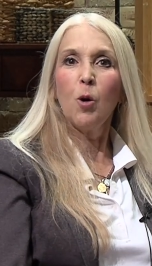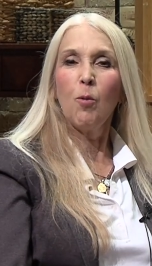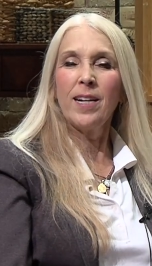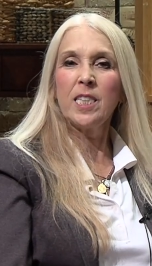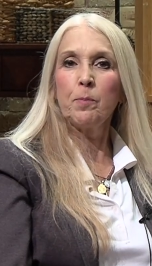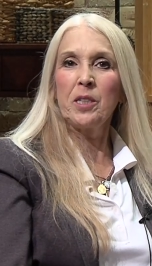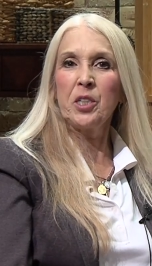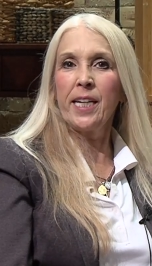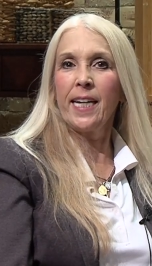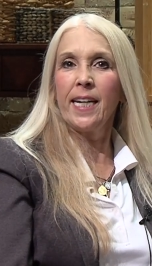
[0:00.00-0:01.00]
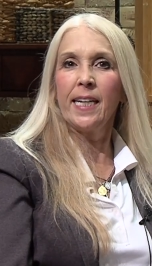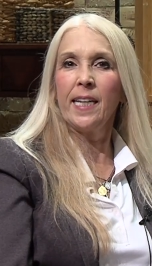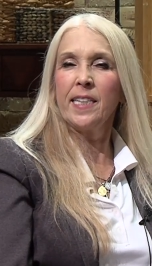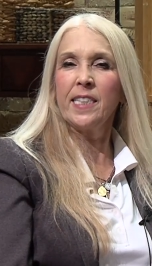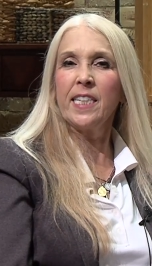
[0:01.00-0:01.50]
West Michigan.
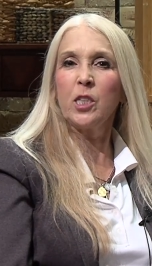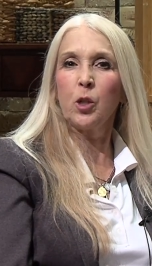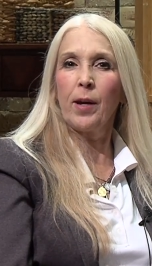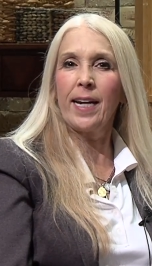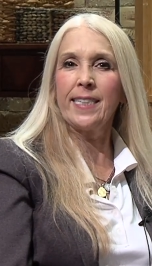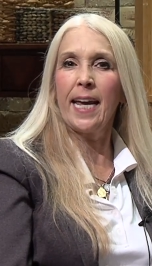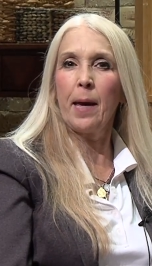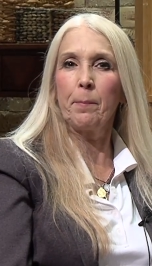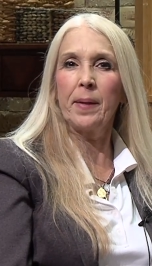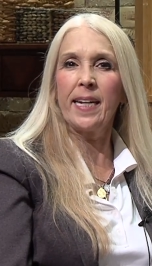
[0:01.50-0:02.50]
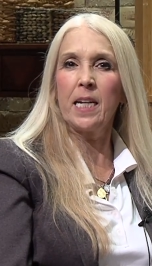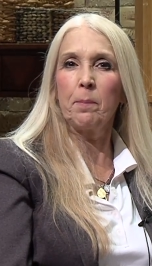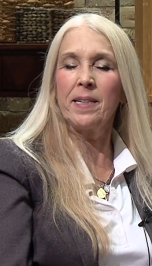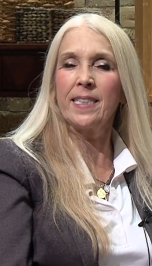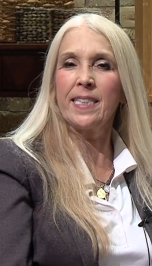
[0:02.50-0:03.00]
This is Grand Tap Media
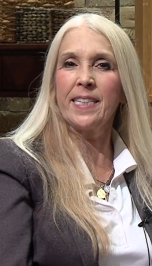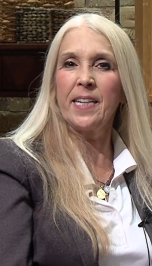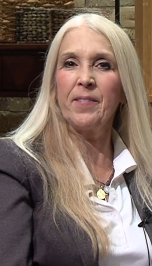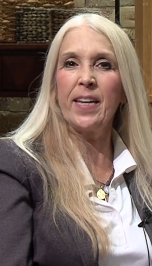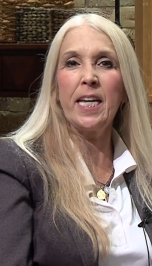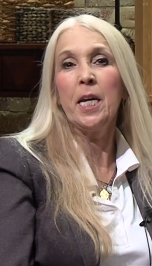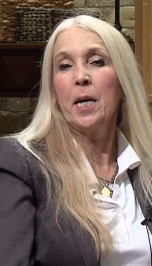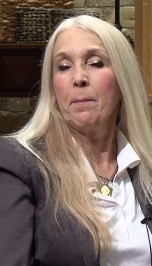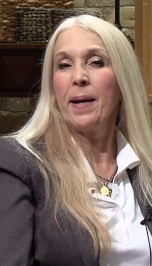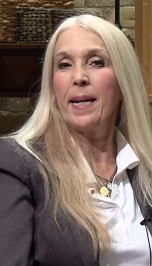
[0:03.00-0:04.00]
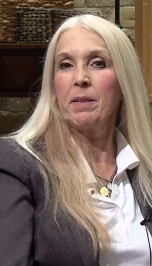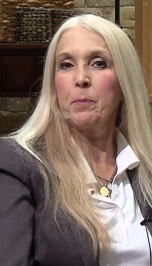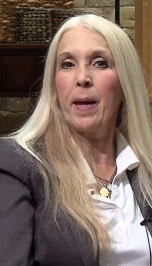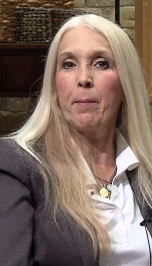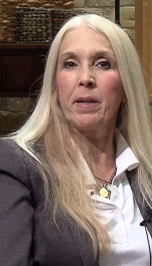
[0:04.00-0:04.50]
Business TV. My name is
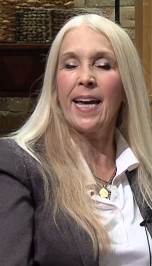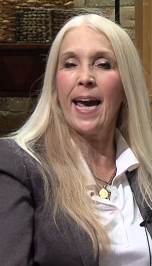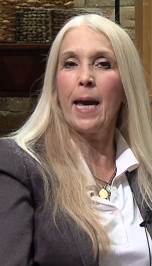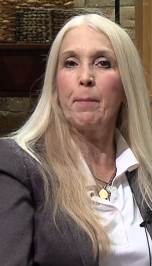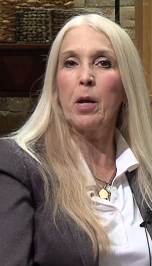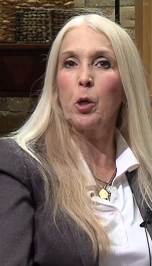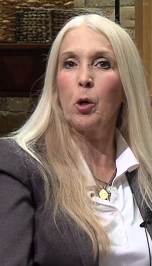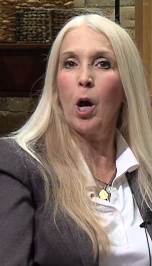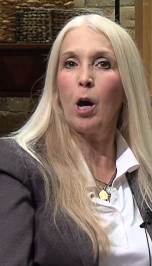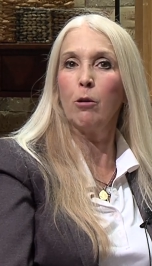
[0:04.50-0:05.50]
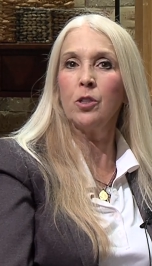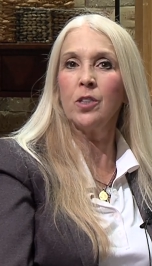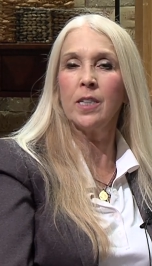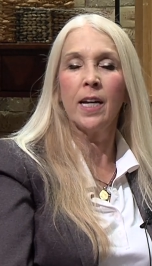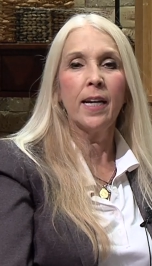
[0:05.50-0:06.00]
Pamela Keim, your
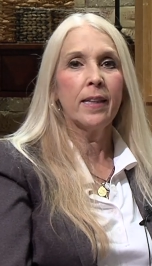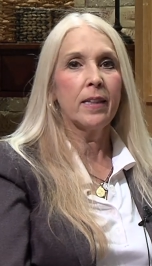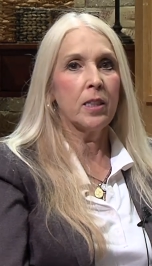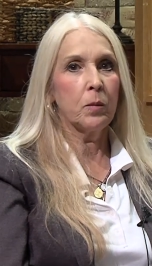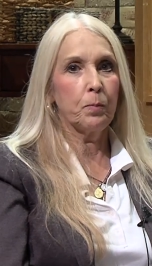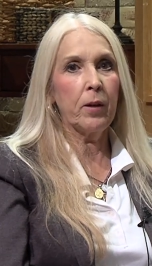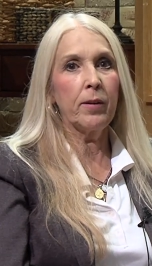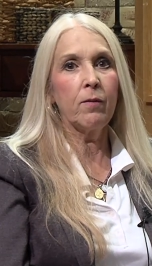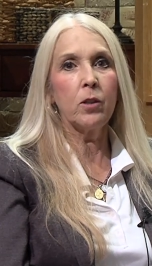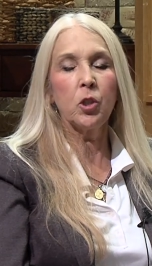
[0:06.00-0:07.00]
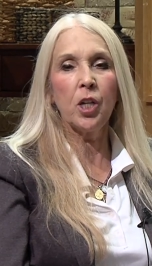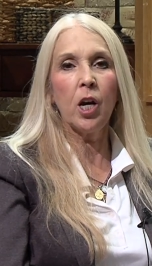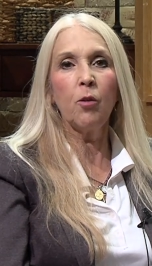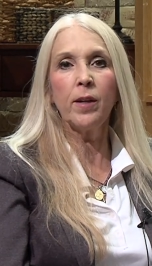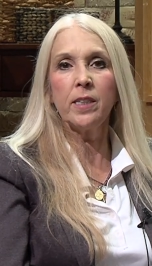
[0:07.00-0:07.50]
host. The spirit of the
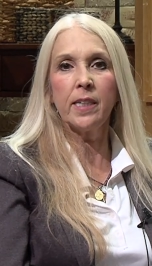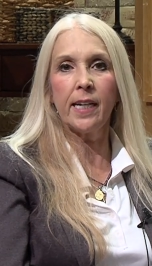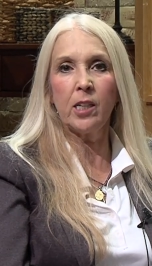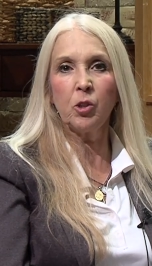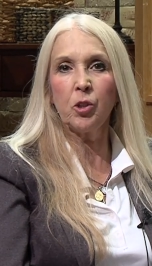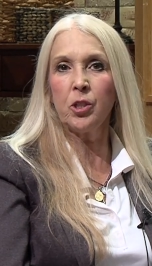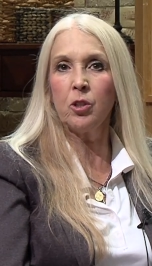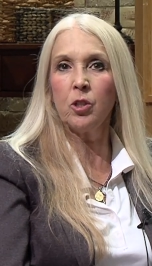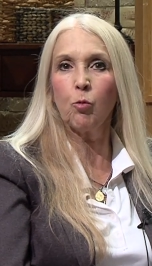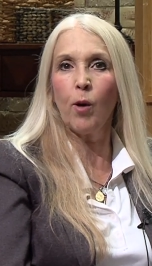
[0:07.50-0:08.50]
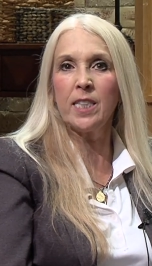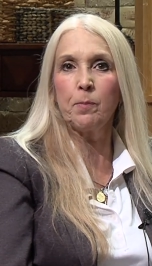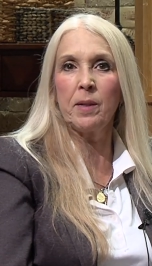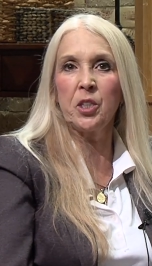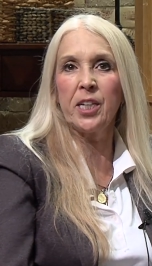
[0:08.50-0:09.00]
show is to introduce West
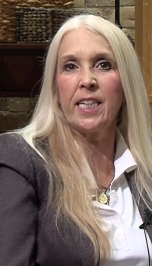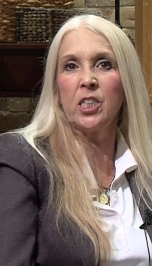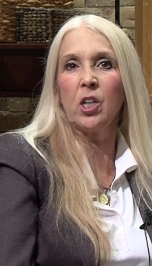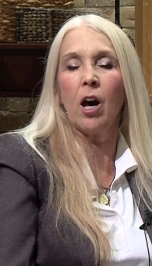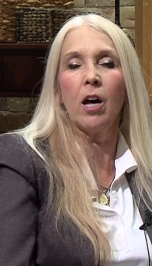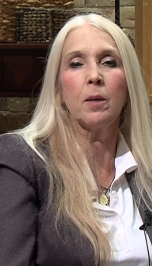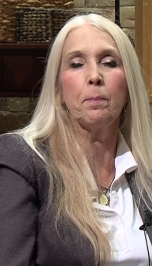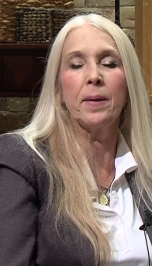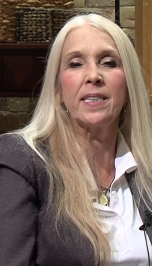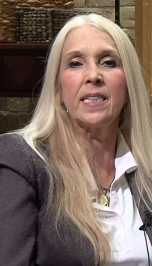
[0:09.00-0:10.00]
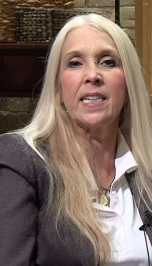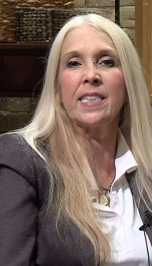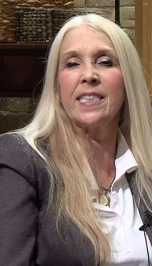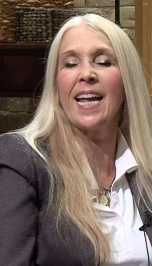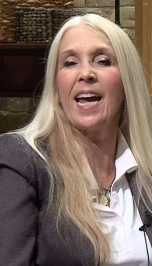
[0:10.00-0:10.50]
Michigan to all the
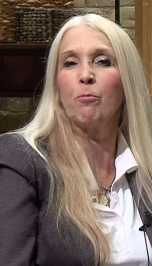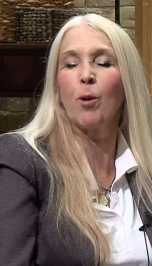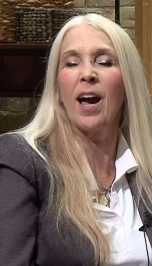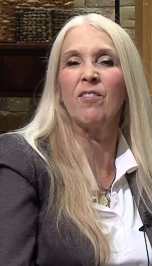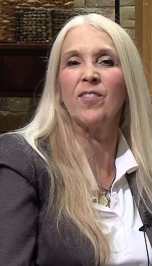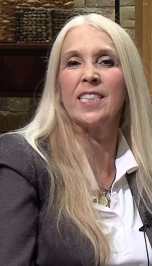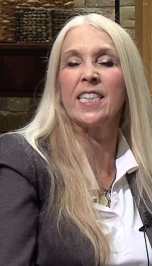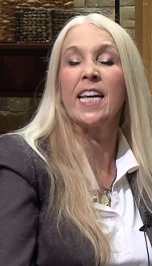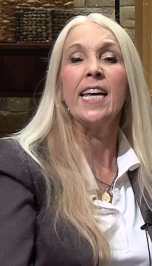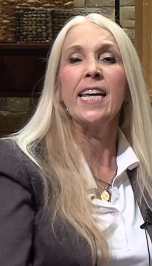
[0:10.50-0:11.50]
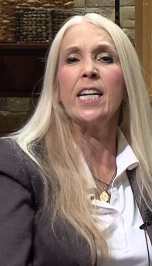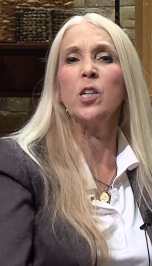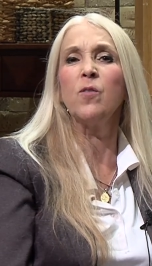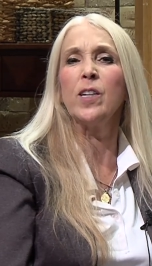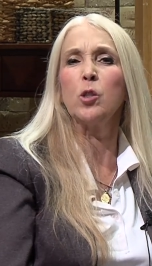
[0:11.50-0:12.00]
businesses, nonprofits,
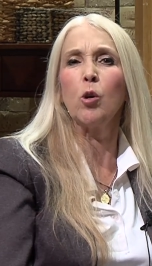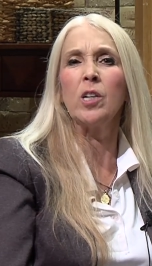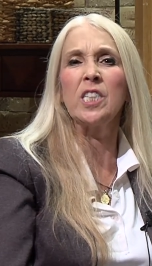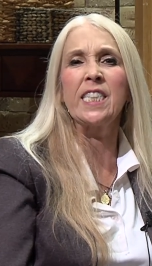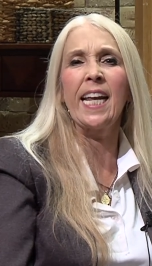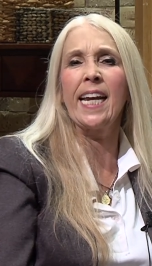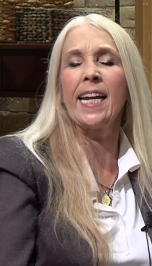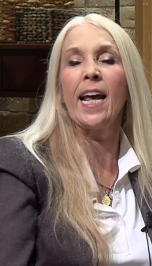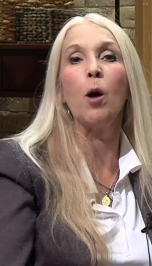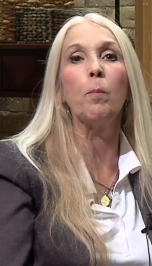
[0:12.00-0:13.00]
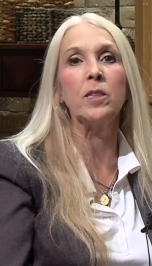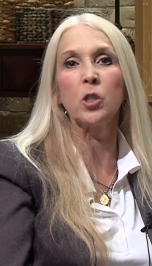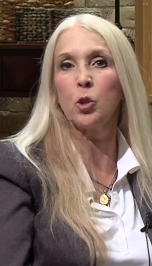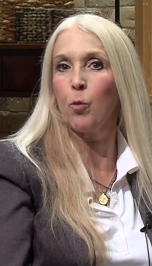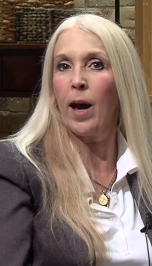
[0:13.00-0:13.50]
individuals that can help us
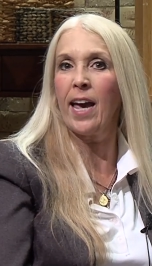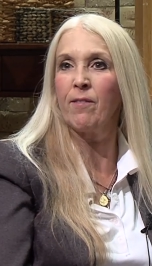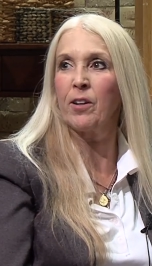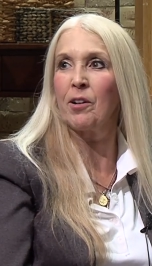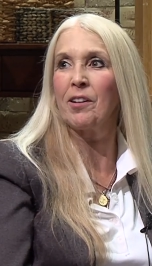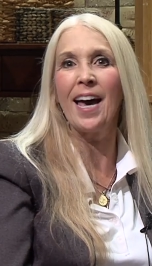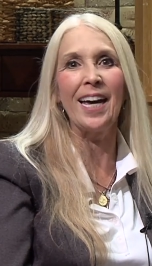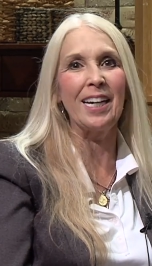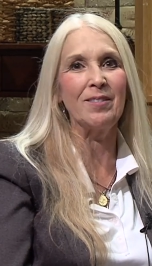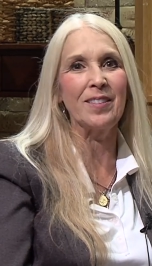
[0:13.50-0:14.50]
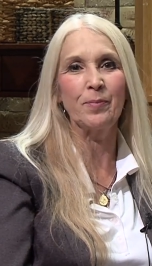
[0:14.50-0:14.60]
thrive in our lives.